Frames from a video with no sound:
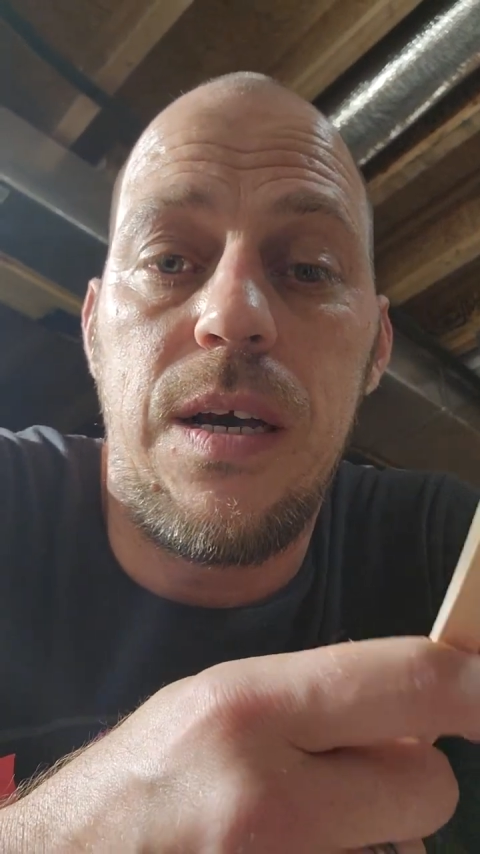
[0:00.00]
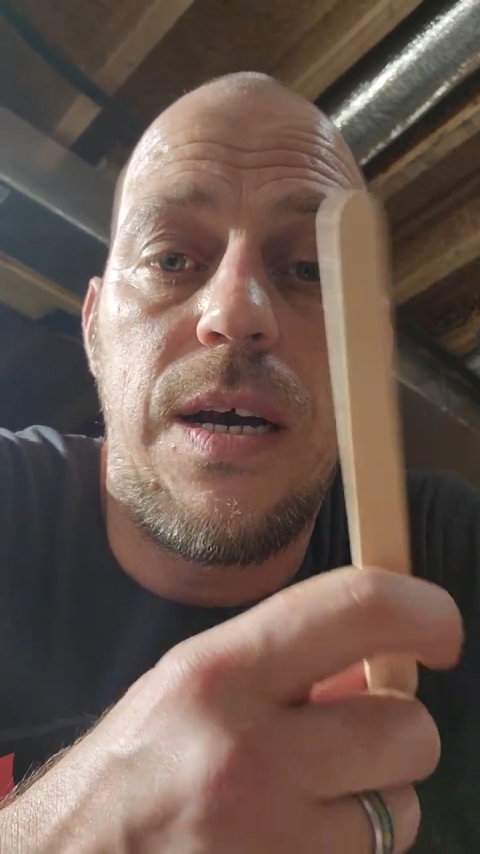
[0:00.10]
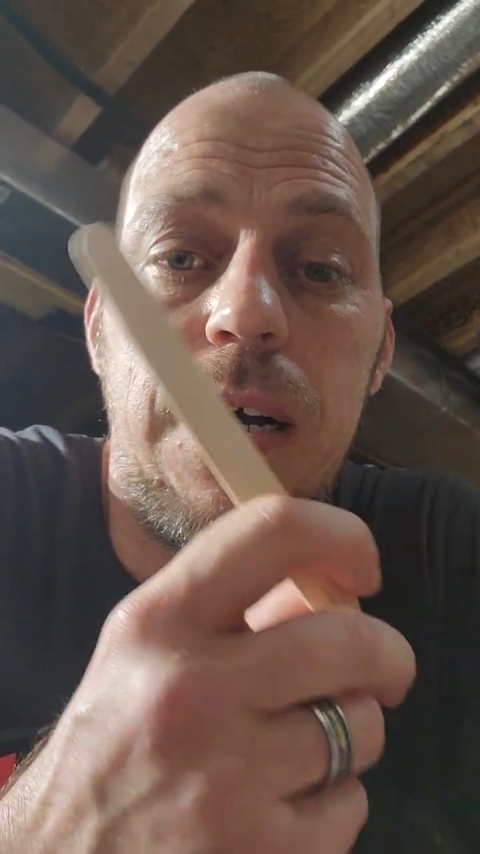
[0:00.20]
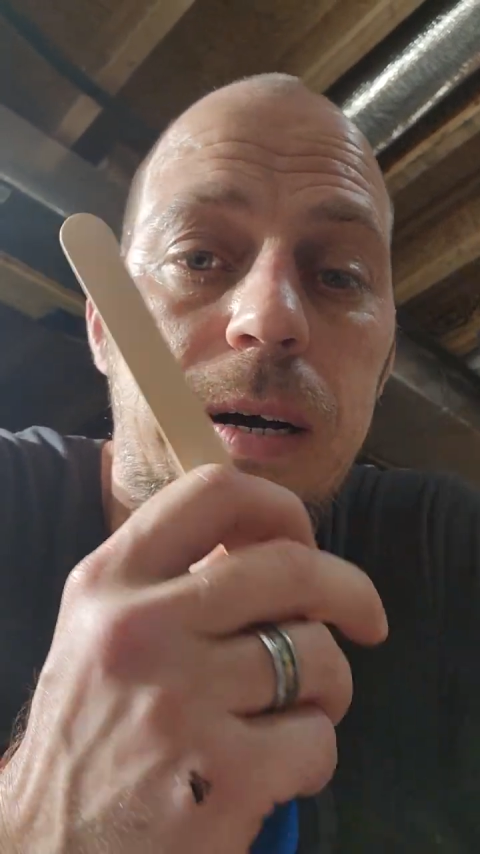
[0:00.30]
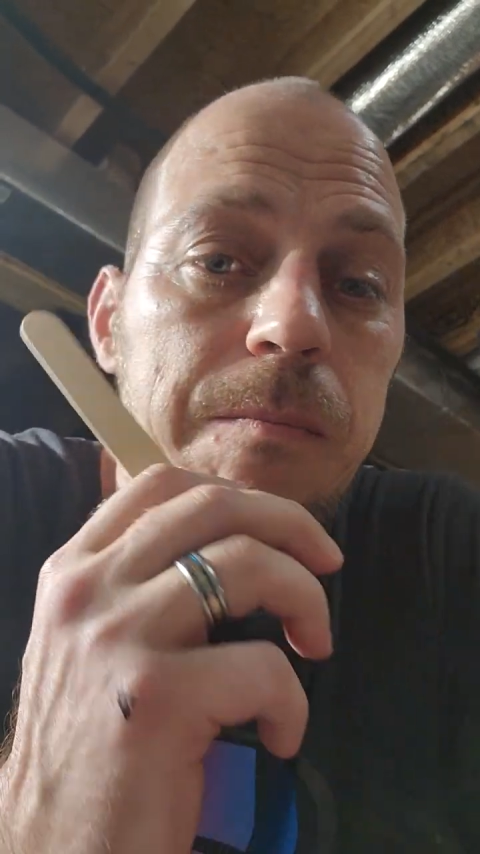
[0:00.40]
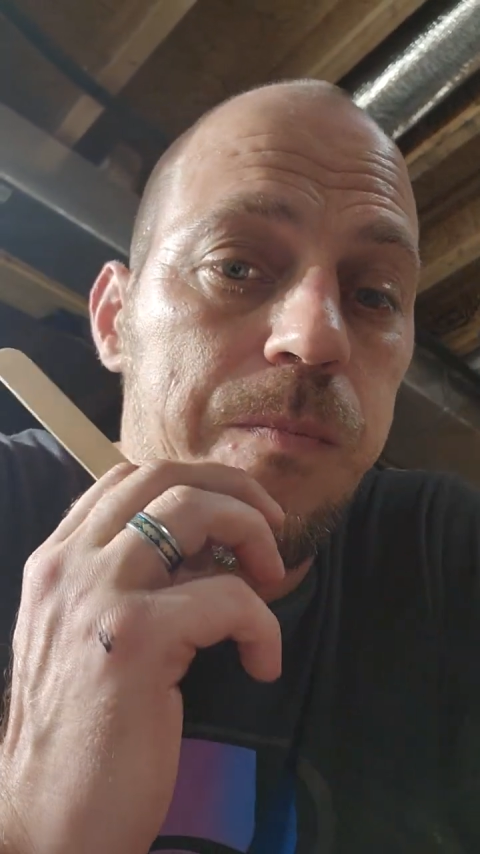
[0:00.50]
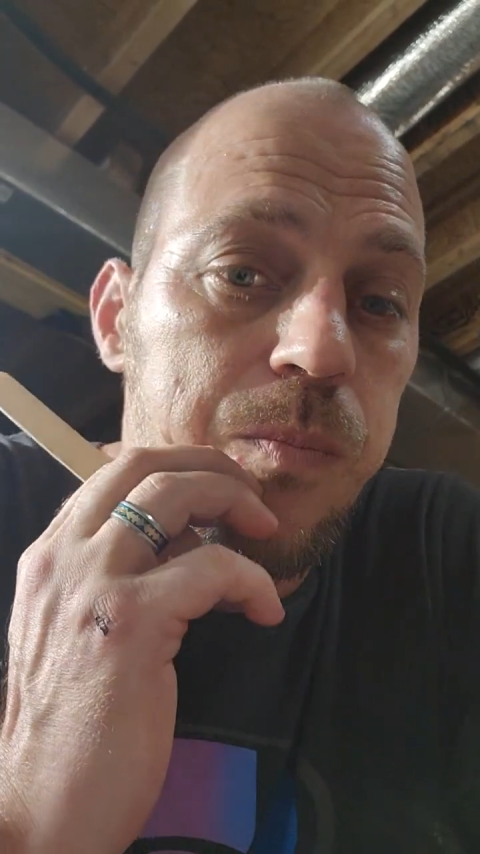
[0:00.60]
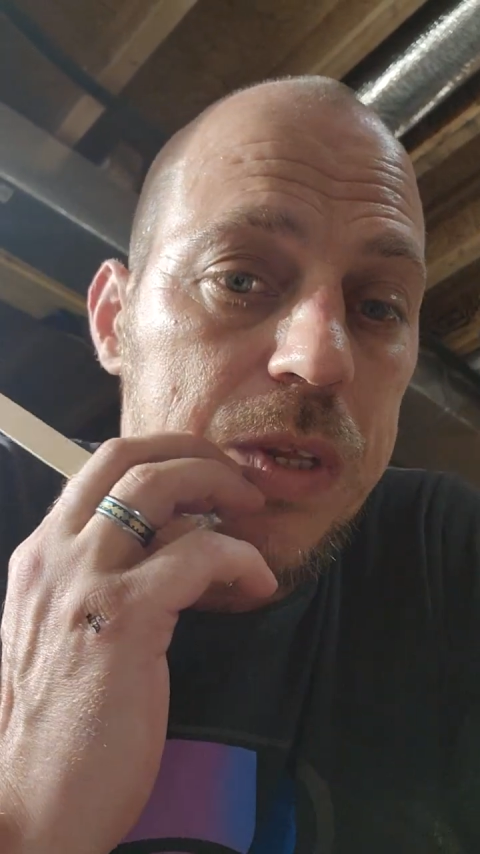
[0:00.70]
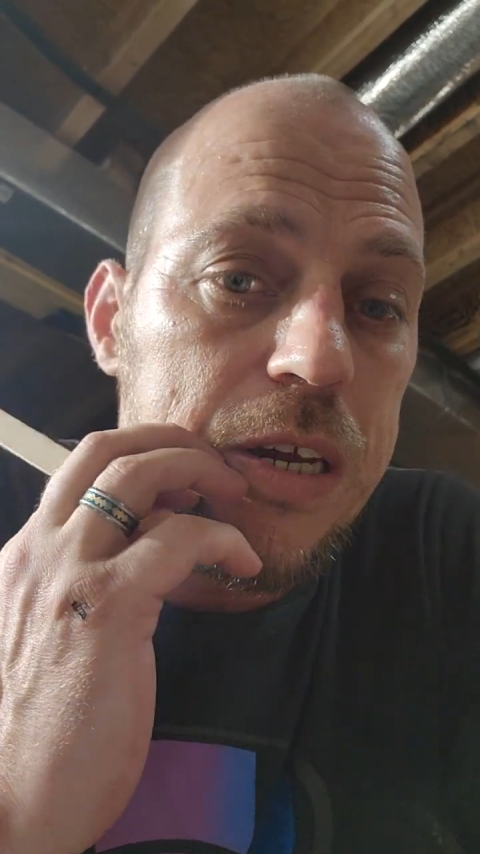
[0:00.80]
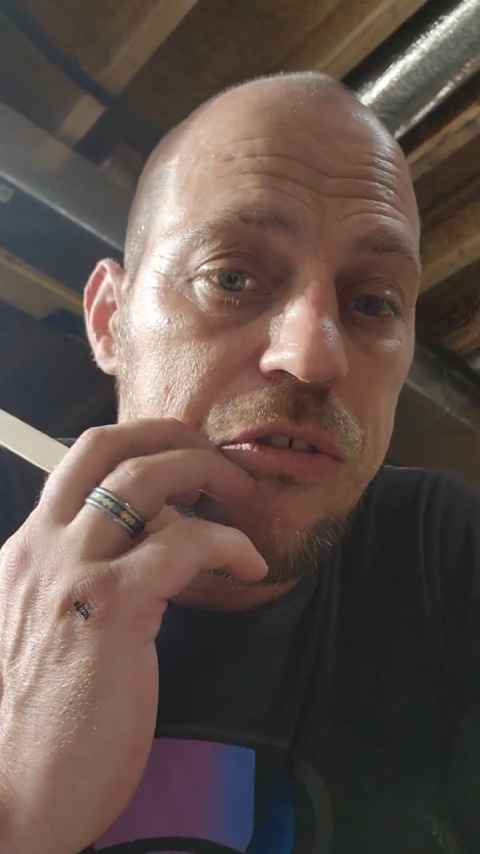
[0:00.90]

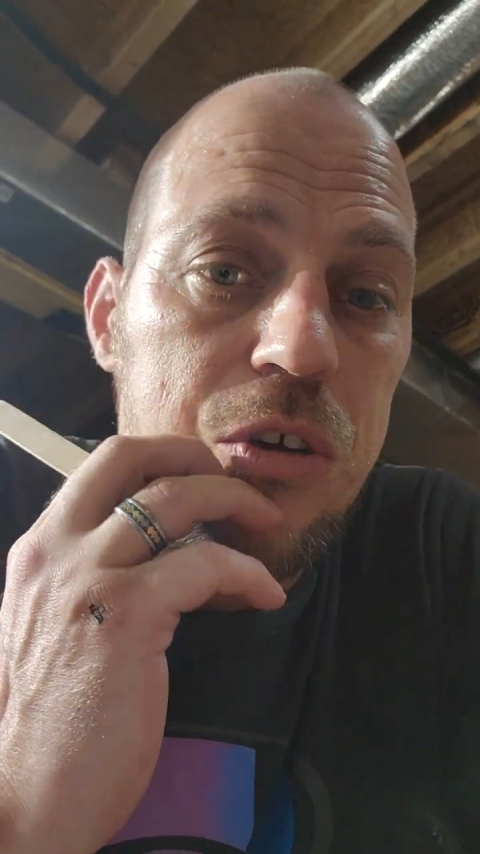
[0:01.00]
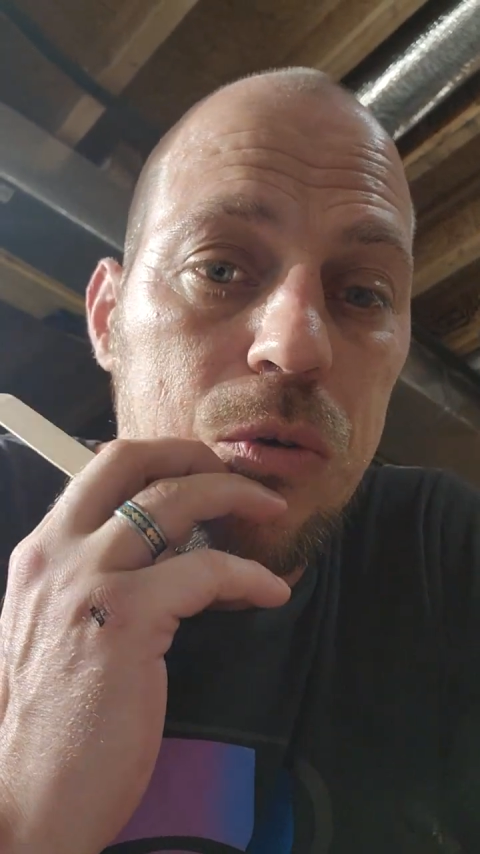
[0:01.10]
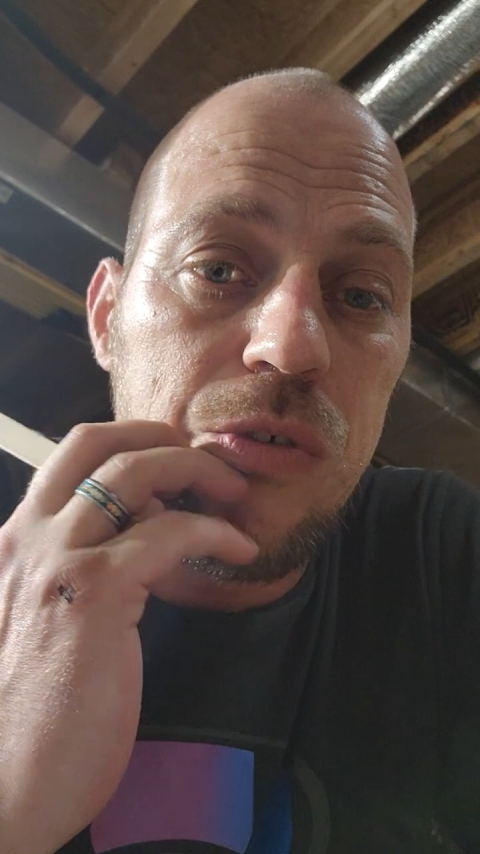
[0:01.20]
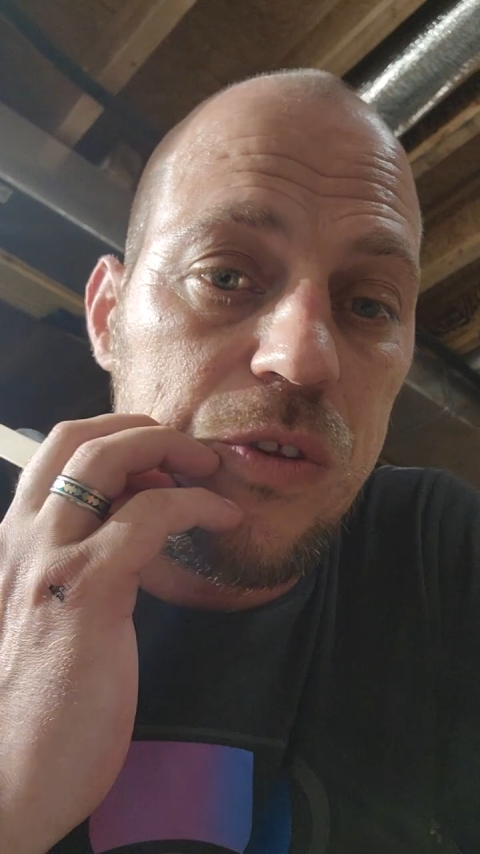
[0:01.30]
I showed you